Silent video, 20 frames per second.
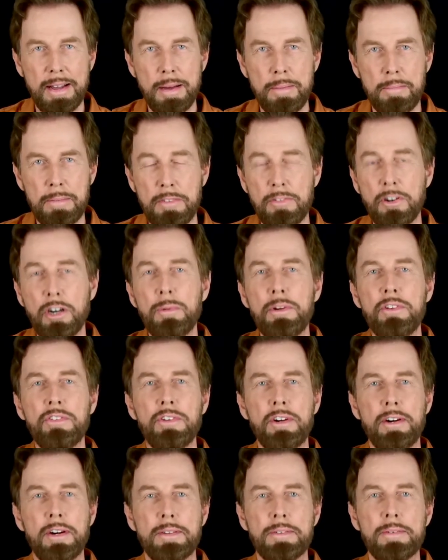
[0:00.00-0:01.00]
Before we
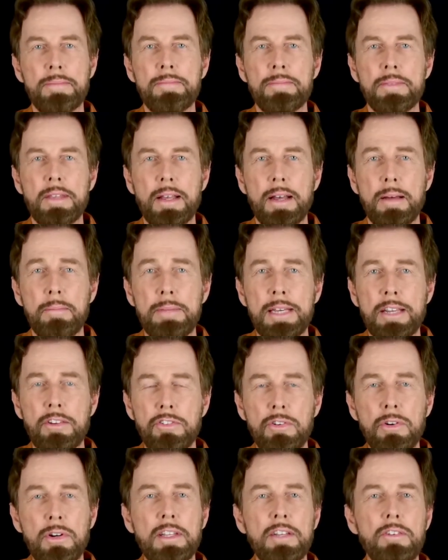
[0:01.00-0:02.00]
start, make
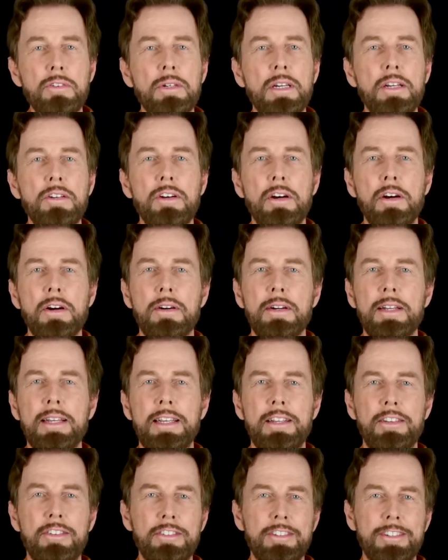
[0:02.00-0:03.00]
sure that your guitar
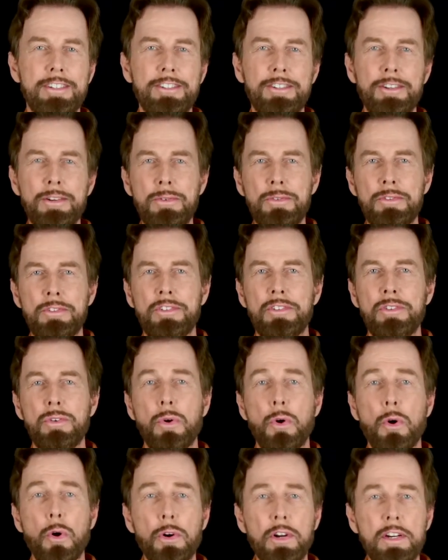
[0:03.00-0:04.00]
is tuned
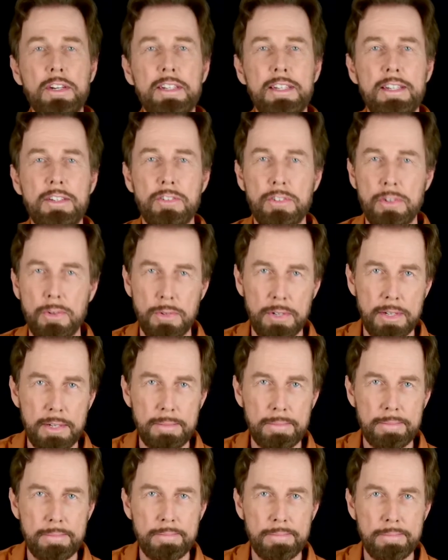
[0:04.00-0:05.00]
to Orkney
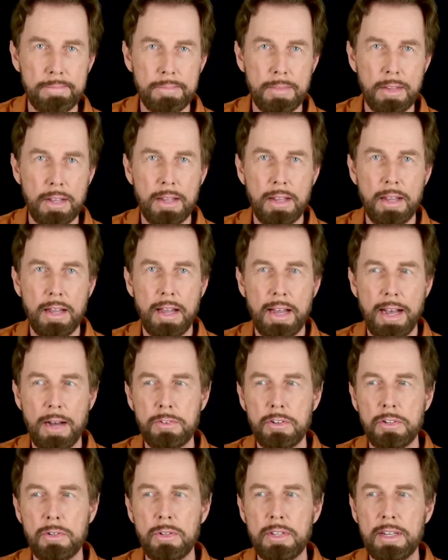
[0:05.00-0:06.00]
tuning. How
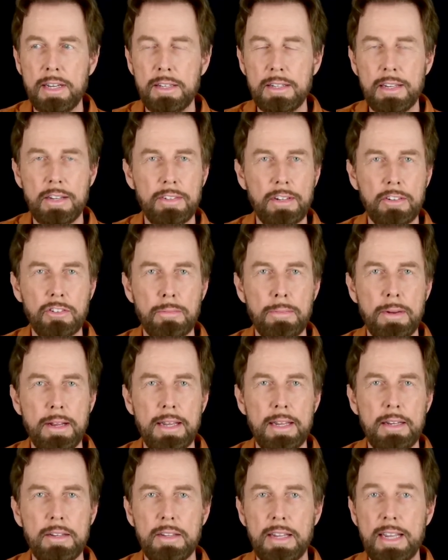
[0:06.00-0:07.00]
to do that is
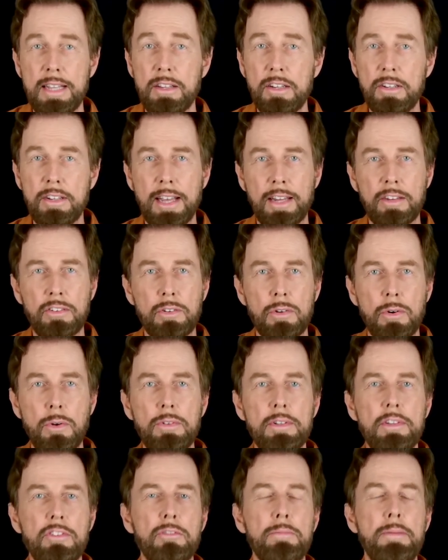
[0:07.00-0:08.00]
explained in the text
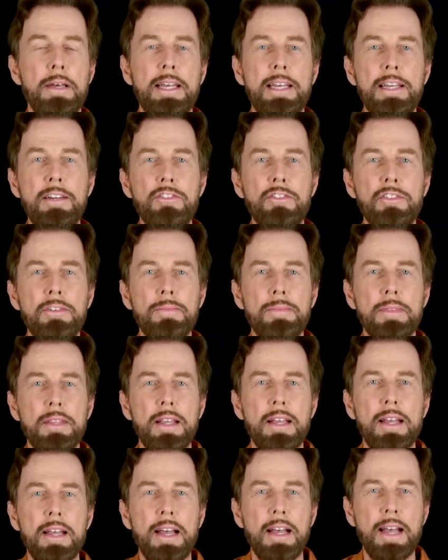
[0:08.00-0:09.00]
on this page.
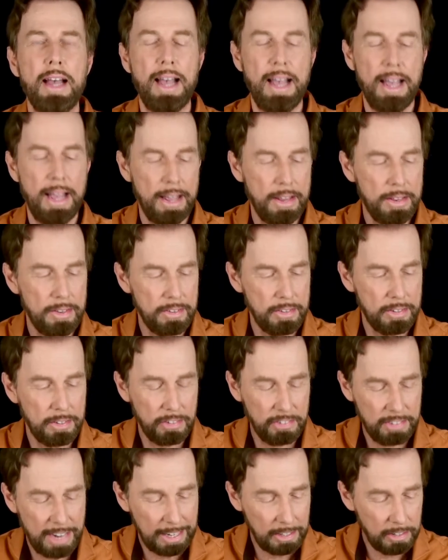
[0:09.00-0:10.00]
And the
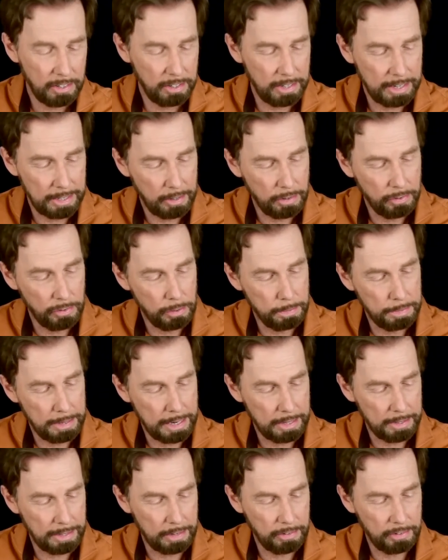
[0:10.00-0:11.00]
second thing you should
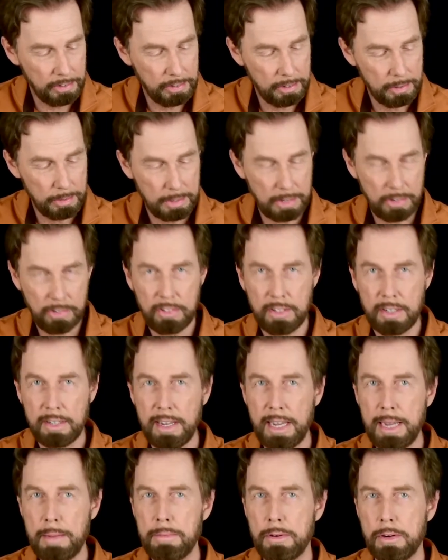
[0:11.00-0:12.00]
pay attention to is the
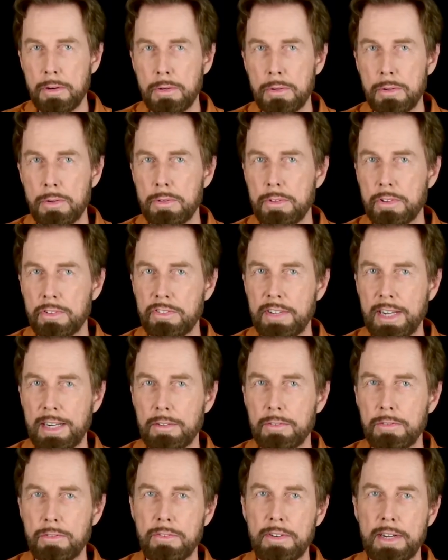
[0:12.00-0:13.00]
capo on the
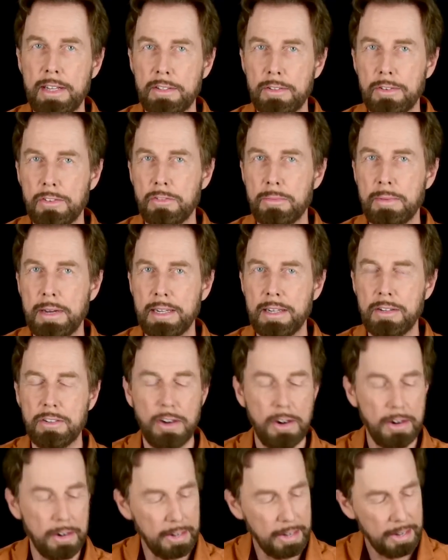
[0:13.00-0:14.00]
second fret of my
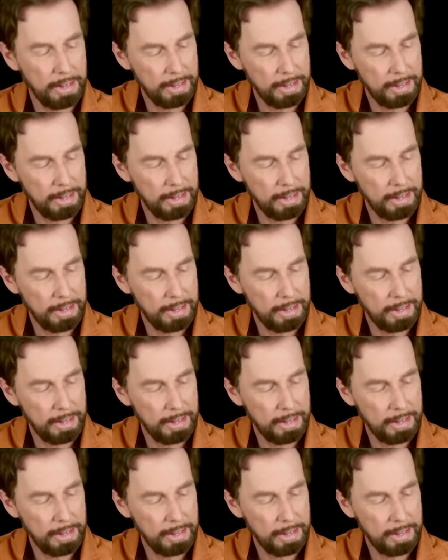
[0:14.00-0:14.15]
guitar.